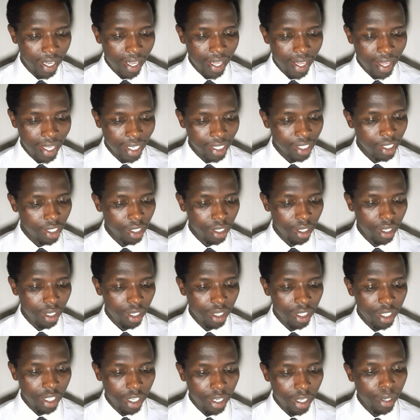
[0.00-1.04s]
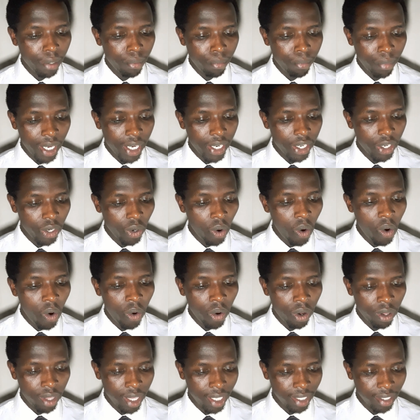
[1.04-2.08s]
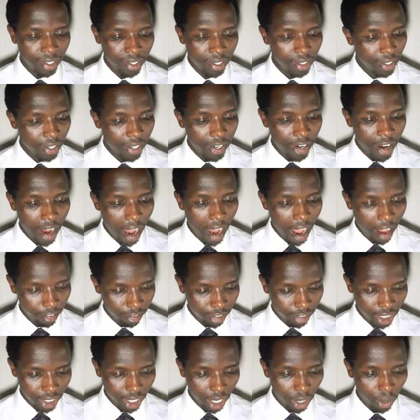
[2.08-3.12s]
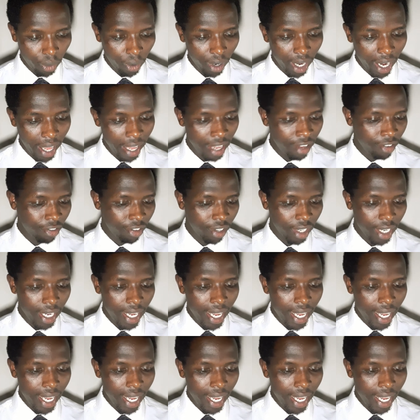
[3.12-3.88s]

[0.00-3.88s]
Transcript: that ye may know that ye have eternal life,